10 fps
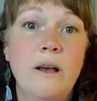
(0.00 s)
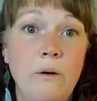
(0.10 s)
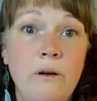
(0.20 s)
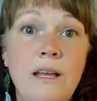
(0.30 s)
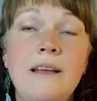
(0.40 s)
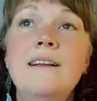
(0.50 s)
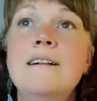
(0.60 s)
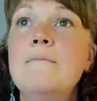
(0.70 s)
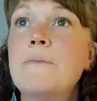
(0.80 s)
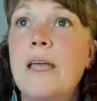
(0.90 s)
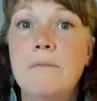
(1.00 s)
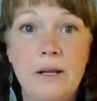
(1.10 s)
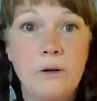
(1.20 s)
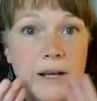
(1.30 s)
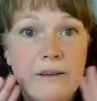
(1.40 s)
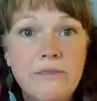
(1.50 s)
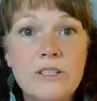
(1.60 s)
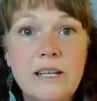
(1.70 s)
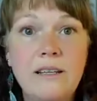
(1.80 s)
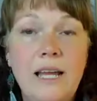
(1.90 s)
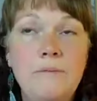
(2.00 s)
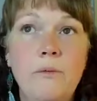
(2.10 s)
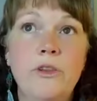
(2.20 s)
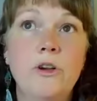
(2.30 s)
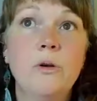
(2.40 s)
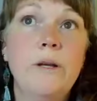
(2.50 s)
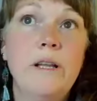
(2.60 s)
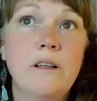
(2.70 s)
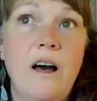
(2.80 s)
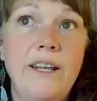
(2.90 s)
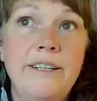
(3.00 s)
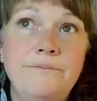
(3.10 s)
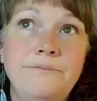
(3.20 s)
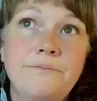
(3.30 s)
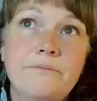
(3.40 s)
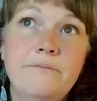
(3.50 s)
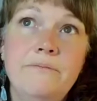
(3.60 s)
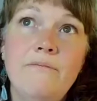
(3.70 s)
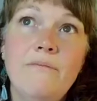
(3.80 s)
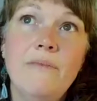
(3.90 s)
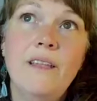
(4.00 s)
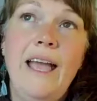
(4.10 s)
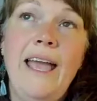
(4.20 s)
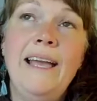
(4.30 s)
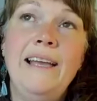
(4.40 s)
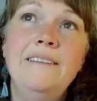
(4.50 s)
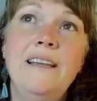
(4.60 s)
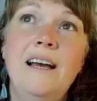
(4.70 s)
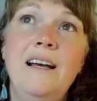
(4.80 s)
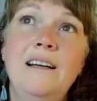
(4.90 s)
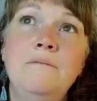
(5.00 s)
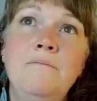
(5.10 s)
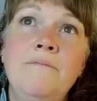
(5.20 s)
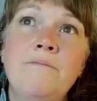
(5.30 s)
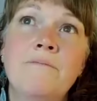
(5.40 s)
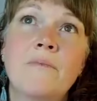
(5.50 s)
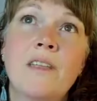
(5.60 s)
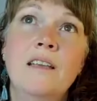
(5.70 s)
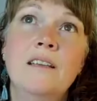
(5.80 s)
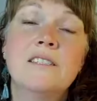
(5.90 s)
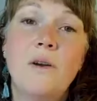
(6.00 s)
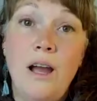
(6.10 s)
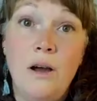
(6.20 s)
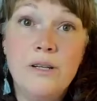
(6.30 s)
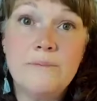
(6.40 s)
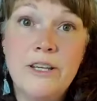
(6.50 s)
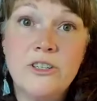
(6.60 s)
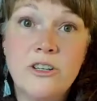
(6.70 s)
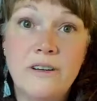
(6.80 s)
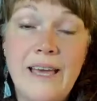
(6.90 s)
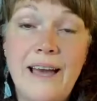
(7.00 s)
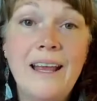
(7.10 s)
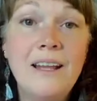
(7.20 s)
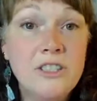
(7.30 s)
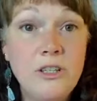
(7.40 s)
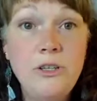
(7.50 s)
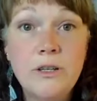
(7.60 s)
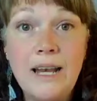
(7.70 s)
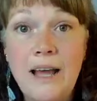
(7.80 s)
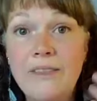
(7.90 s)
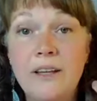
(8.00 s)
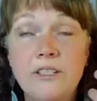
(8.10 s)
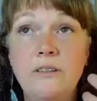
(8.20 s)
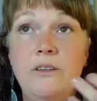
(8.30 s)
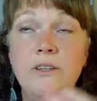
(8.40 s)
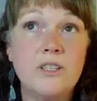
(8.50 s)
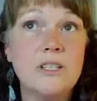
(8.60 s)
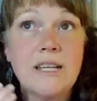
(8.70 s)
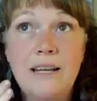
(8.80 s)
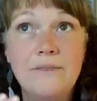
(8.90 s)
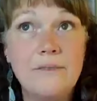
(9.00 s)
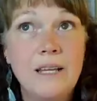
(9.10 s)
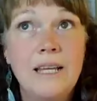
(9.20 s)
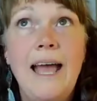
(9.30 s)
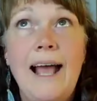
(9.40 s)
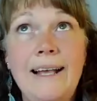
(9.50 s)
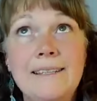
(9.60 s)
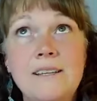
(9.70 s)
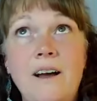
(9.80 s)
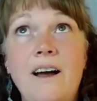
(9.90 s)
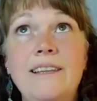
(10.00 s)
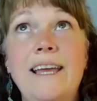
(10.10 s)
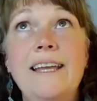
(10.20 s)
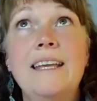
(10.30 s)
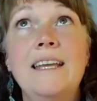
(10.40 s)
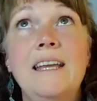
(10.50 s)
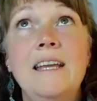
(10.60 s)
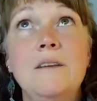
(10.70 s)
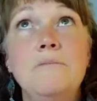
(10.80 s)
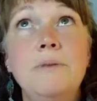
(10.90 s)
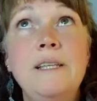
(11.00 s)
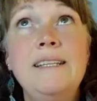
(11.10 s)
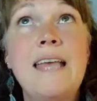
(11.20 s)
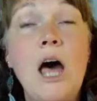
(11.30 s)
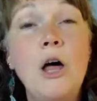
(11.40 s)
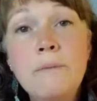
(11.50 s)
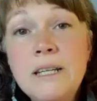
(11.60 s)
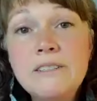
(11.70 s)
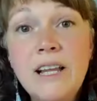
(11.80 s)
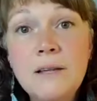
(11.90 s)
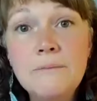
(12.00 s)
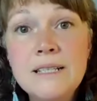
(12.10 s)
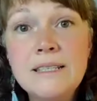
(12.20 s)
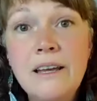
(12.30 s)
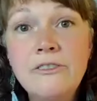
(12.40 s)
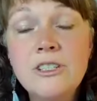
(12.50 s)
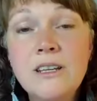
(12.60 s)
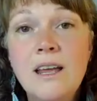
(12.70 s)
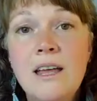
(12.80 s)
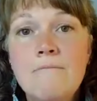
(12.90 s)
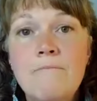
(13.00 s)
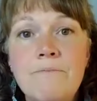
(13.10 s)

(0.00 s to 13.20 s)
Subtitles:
So I'm like, whatever's in alignment with your will, God. And so I always make sure of that. And so you can have that too. You can just kind of ask God, like, please help me develop this gift.